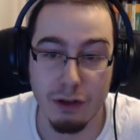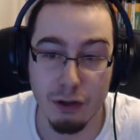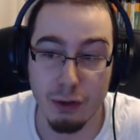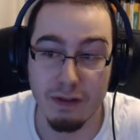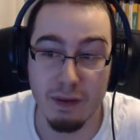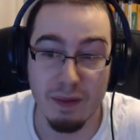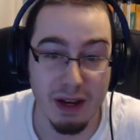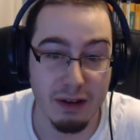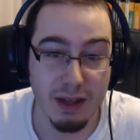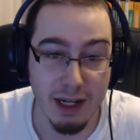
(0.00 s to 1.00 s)
do even
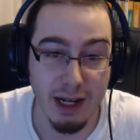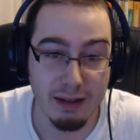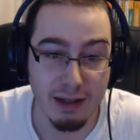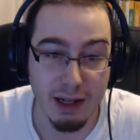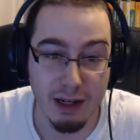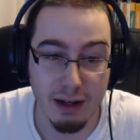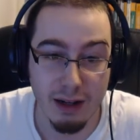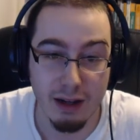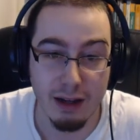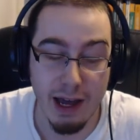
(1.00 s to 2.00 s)
better than it has done,
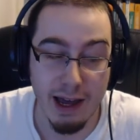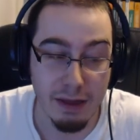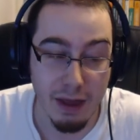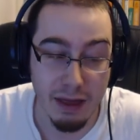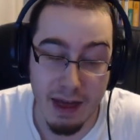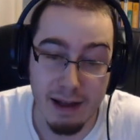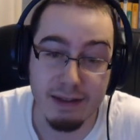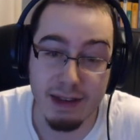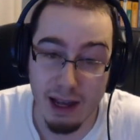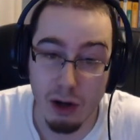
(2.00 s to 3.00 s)
and
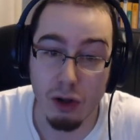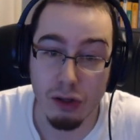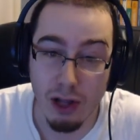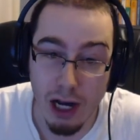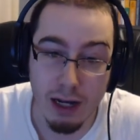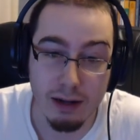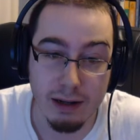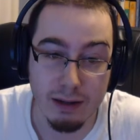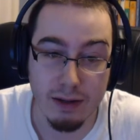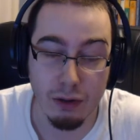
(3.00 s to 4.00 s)
that's saying a lot,
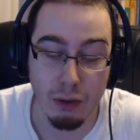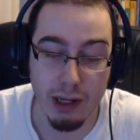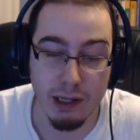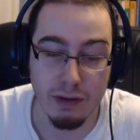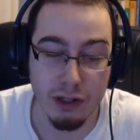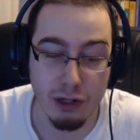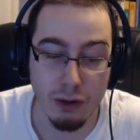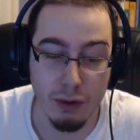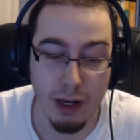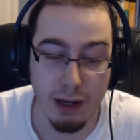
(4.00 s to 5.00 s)
because it's a great TV
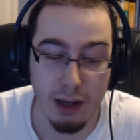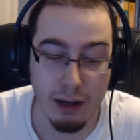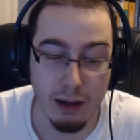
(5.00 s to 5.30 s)
show, and